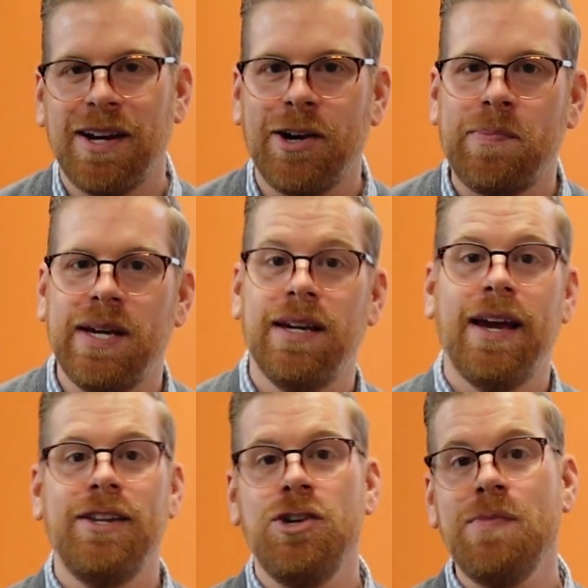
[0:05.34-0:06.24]
Therapy,
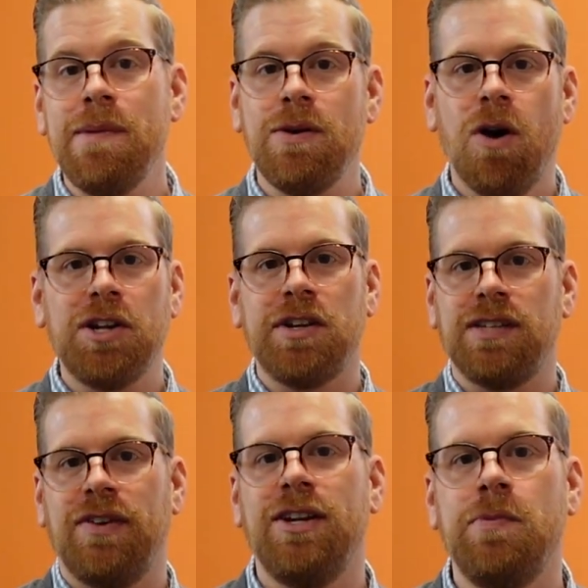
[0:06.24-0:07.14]
and you may be watching
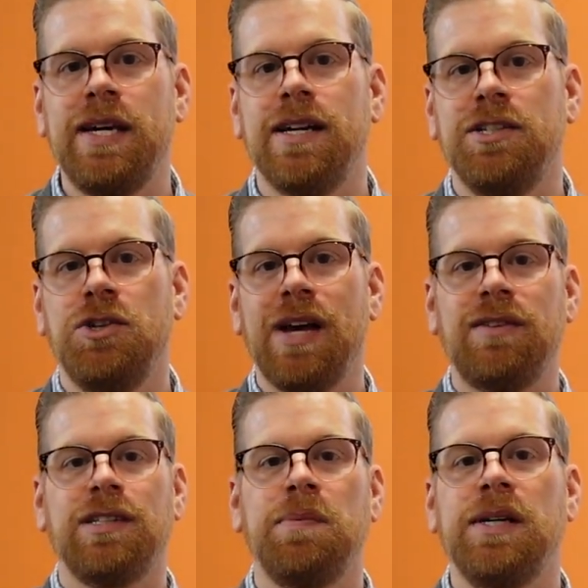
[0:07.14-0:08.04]
this video because you
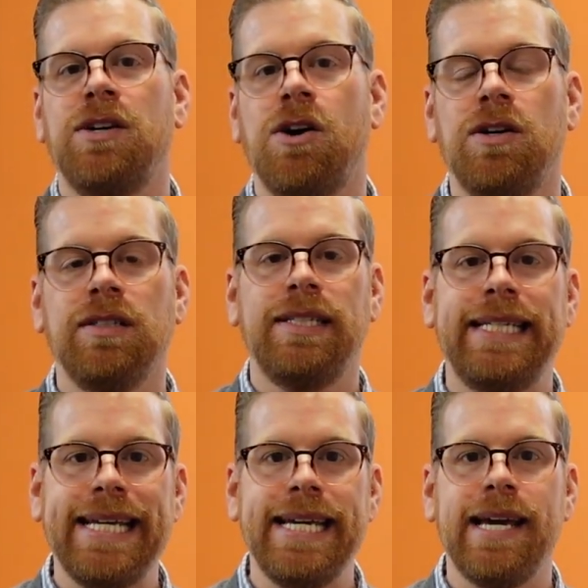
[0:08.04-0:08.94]
have something called
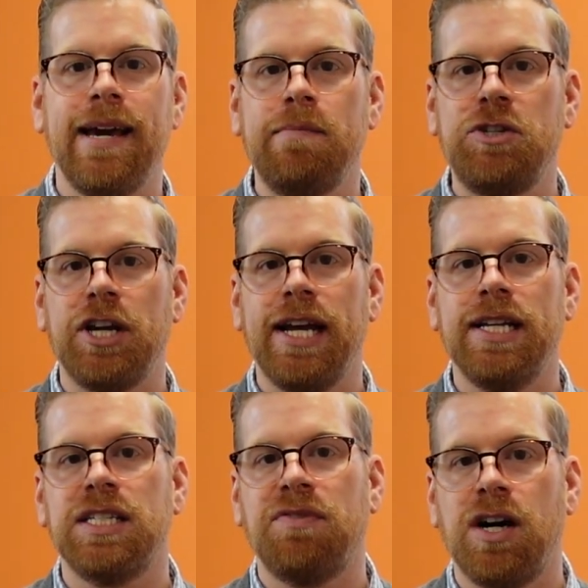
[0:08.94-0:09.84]

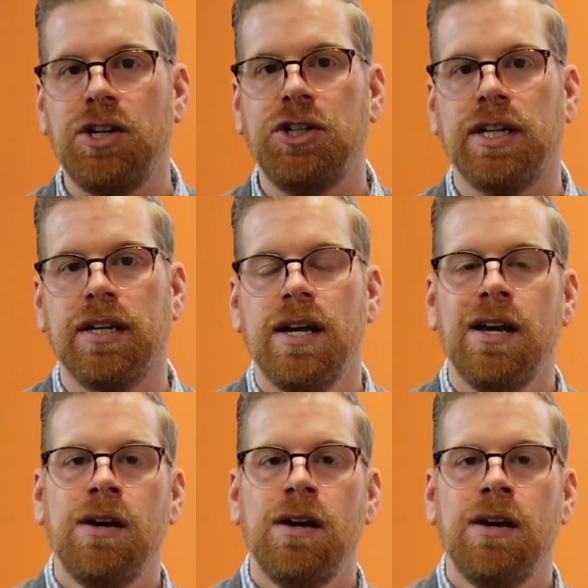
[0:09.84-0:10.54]
TMJ dysfunction.